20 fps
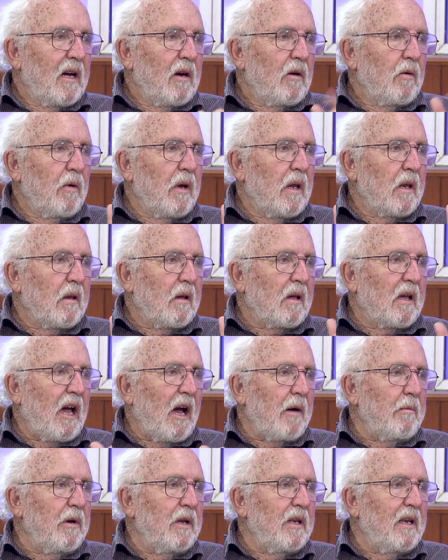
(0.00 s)
with the
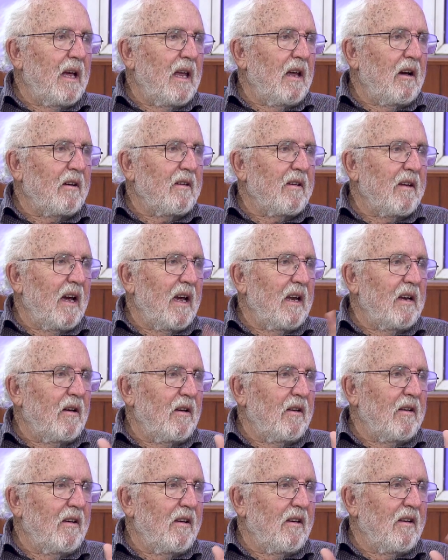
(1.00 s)
carbon dioxide
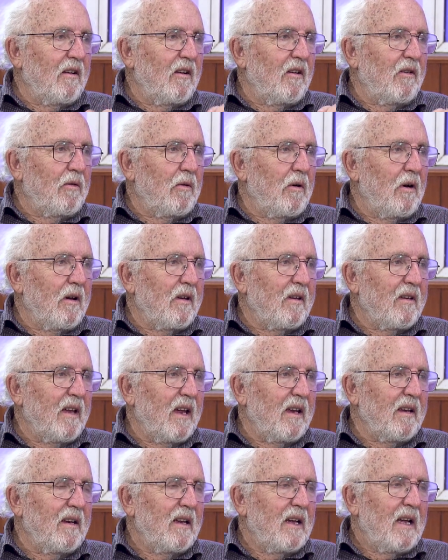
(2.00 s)
on
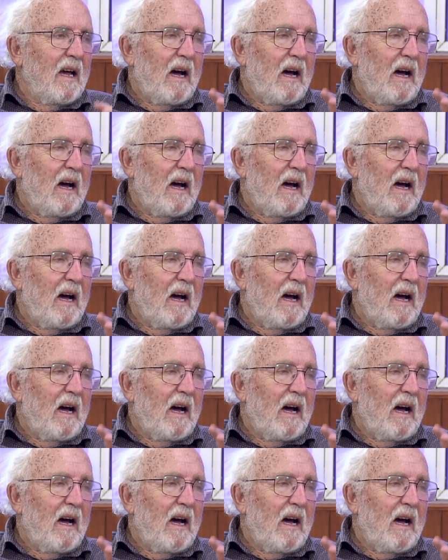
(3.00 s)
ourselves,